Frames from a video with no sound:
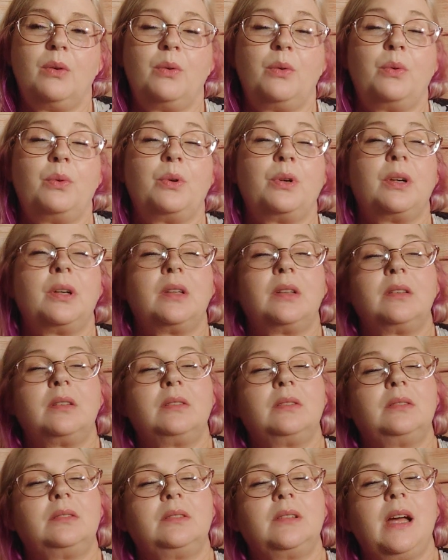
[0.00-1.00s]
or
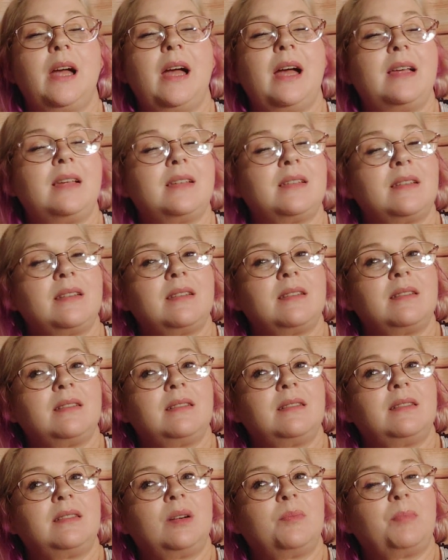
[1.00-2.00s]
as
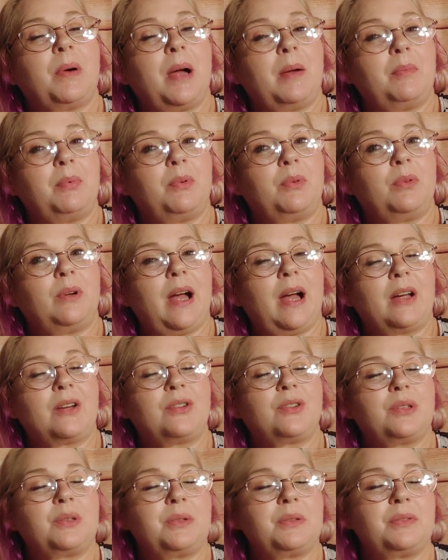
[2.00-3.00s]
the Bible
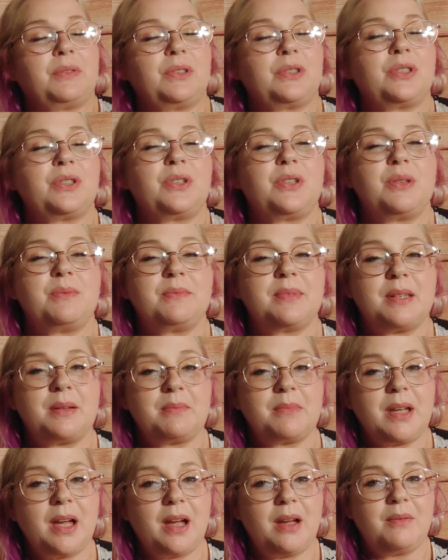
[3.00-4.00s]
actually refers to them
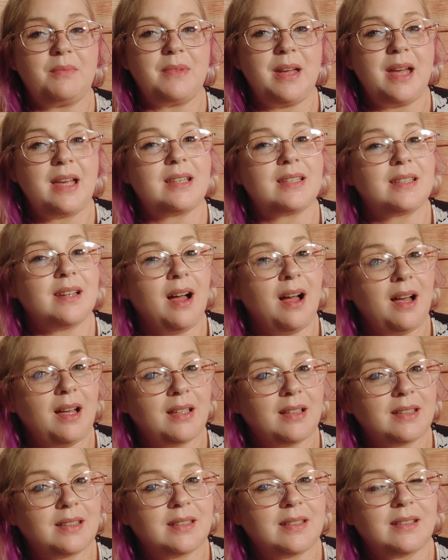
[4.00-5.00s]
sometimes, as
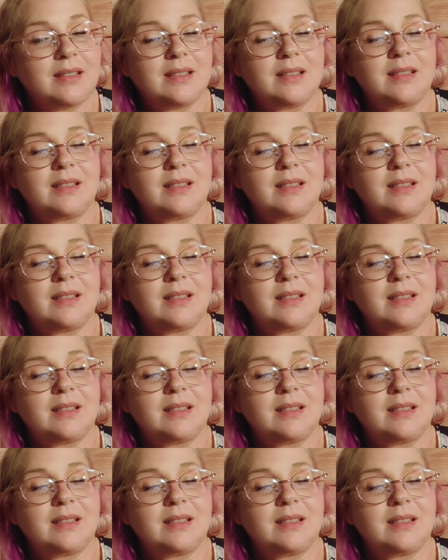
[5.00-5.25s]
gods.